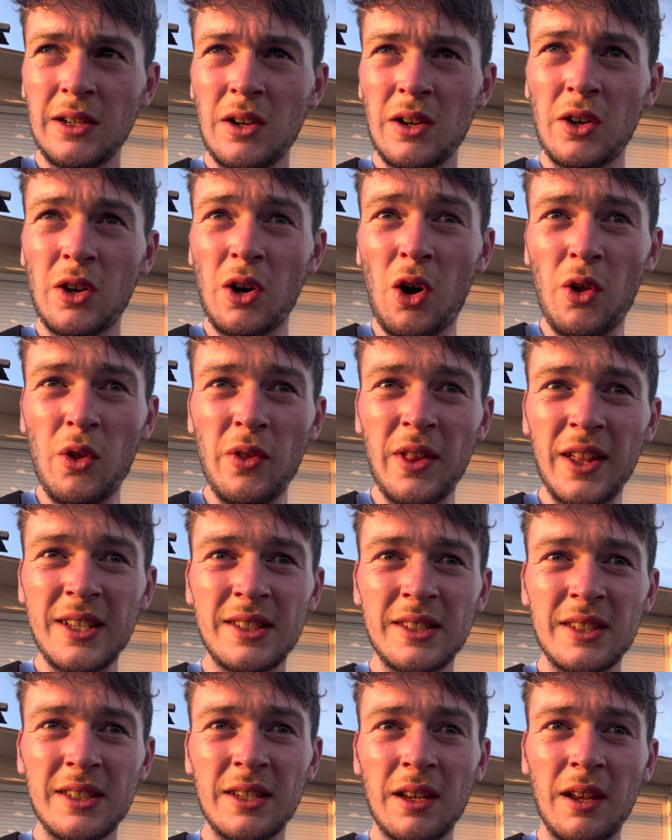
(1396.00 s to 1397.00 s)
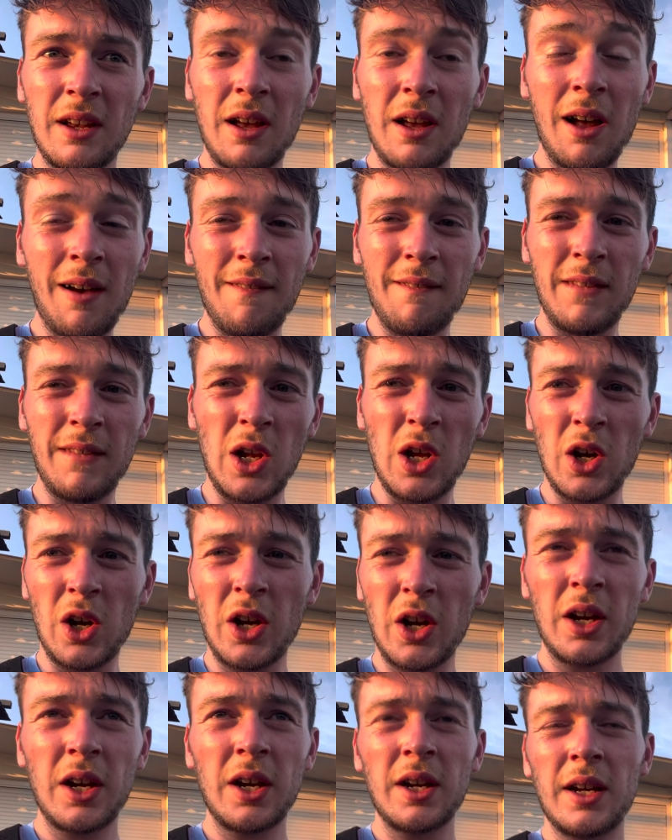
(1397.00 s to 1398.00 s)
call this vlog
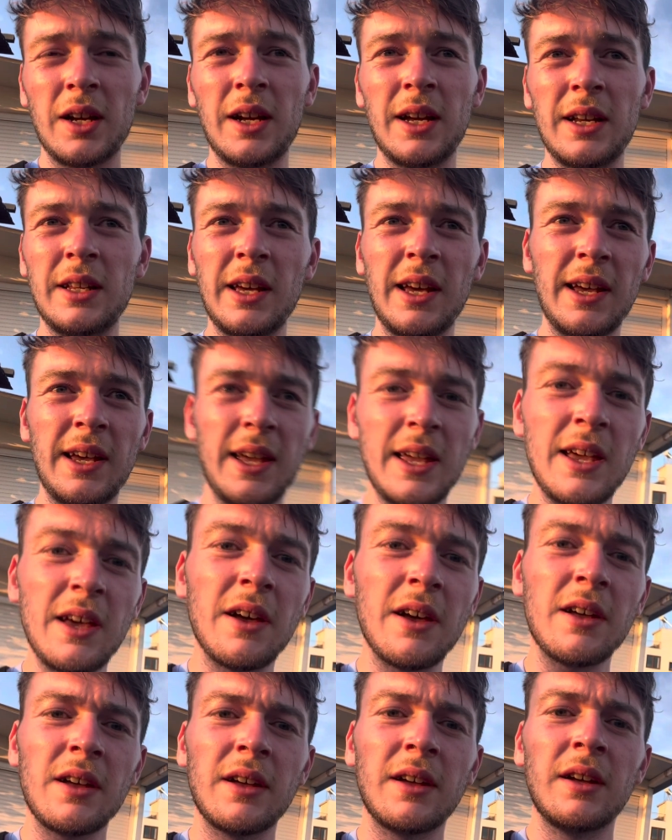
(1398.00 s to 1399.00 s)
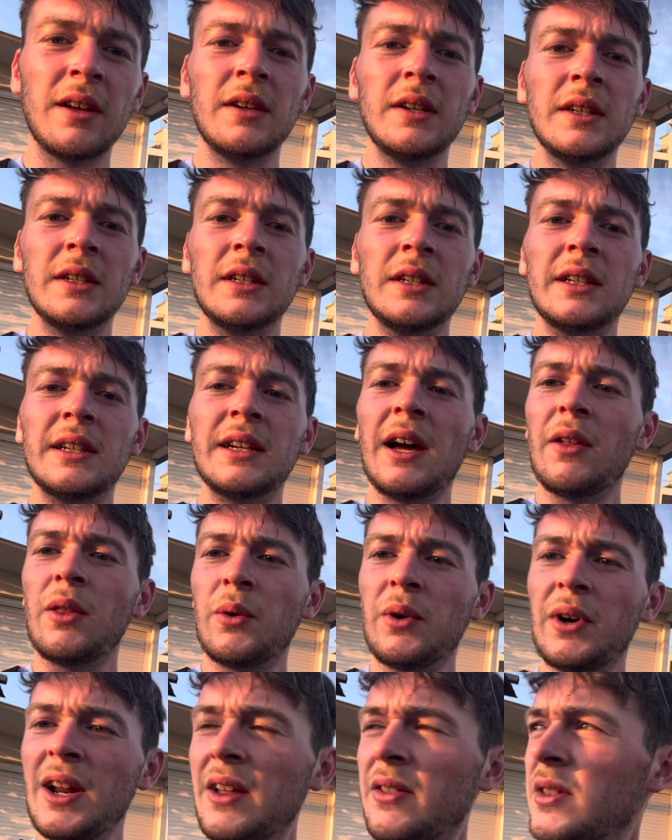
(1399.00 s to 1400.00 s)
a day here now that we're
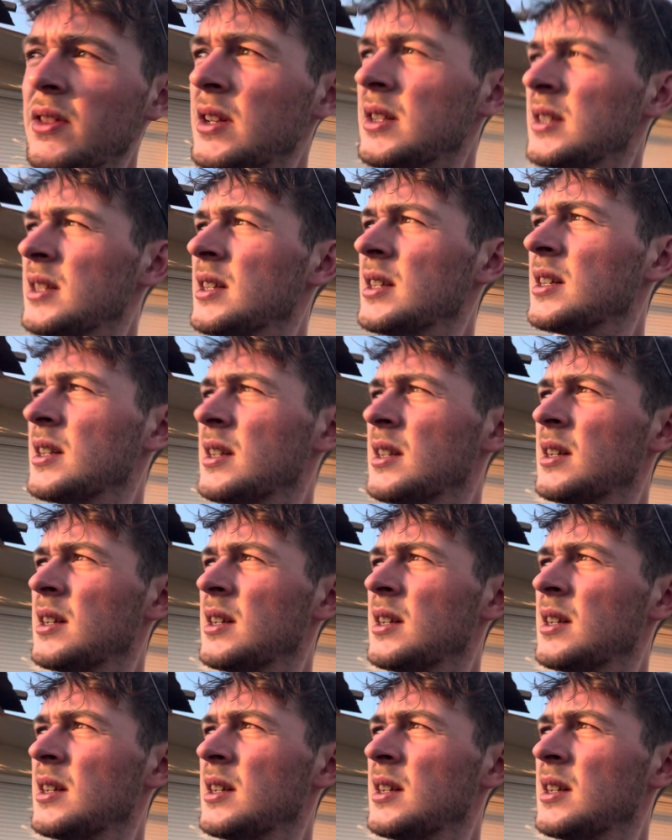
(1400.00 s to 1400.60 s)
in Athens,